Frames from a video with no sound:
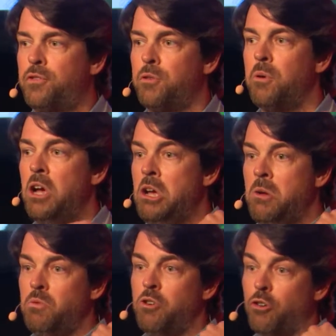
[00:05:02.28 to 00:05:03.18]
to
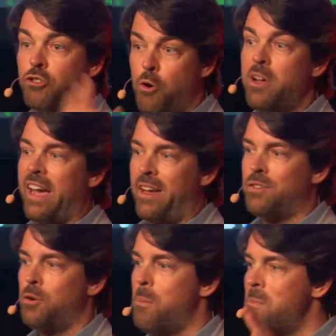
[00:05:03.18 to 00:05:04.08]
showcase.
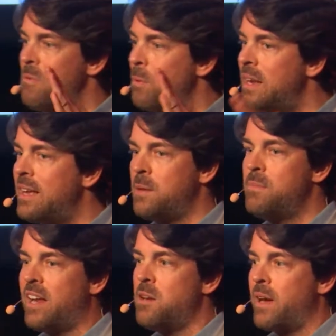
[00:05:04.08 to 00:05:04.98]
So really keep
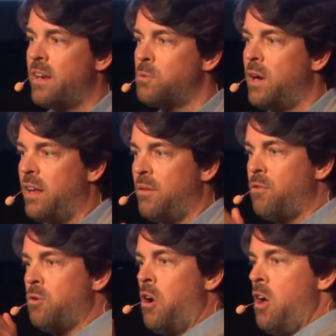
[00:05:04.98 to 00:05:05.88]
that in mind as well. If
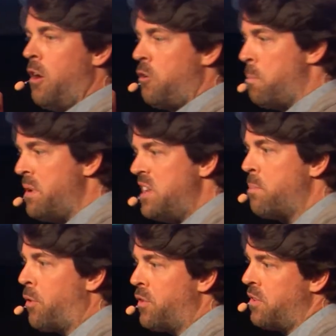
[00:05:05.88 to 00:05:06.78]
your BD
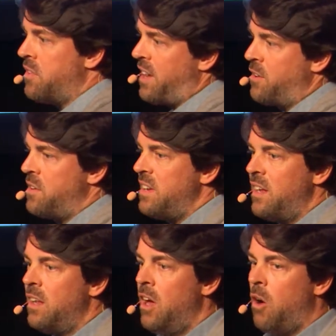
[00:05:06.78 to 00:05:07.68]
person signs a
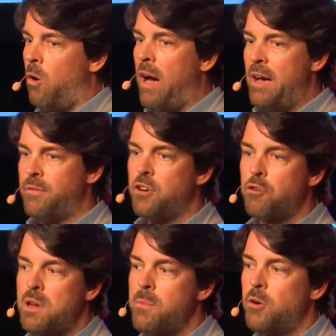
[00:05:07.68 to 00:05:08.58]
deal or have an
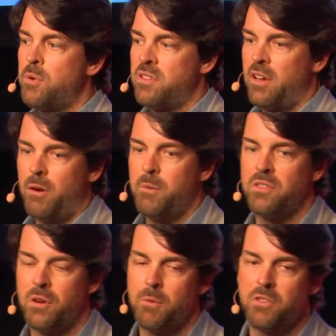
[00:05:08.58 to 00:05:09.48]
agreement with
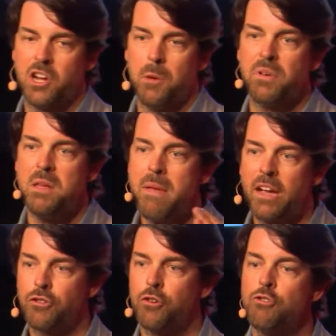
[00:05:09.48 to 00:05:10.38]
a company, make
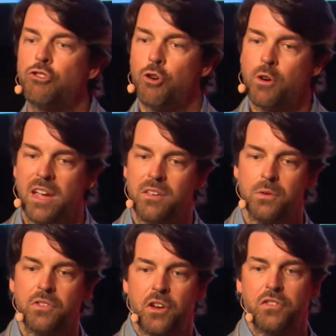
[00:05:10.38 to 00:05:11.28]
sure you showcase
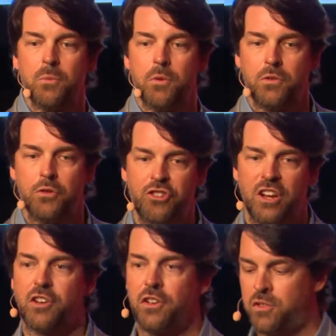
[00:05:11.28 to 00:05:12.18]
those customers, those
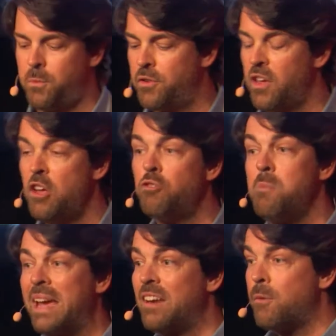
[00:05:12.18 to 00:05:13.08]
shared customers, to
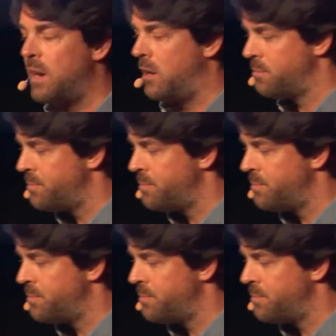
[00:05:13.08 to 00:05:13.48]
make it real.